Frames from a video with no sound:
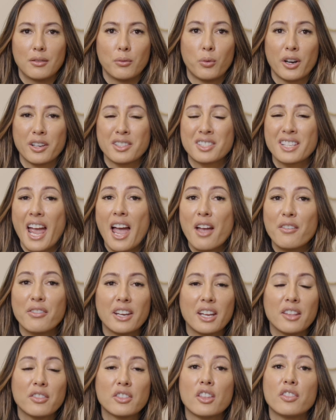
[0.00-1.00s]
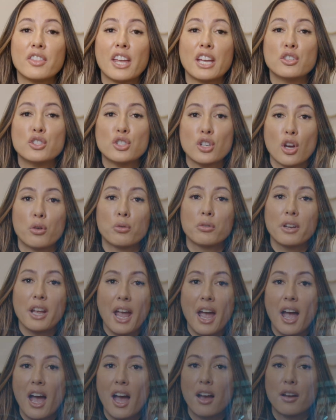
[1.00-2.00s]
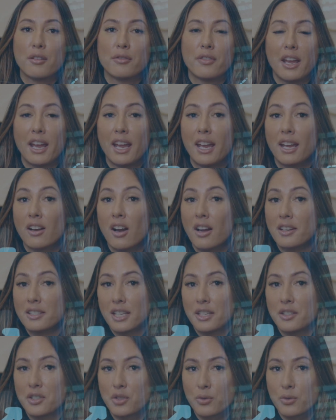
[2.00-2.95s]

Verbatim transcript: where it's evident that they don't have a content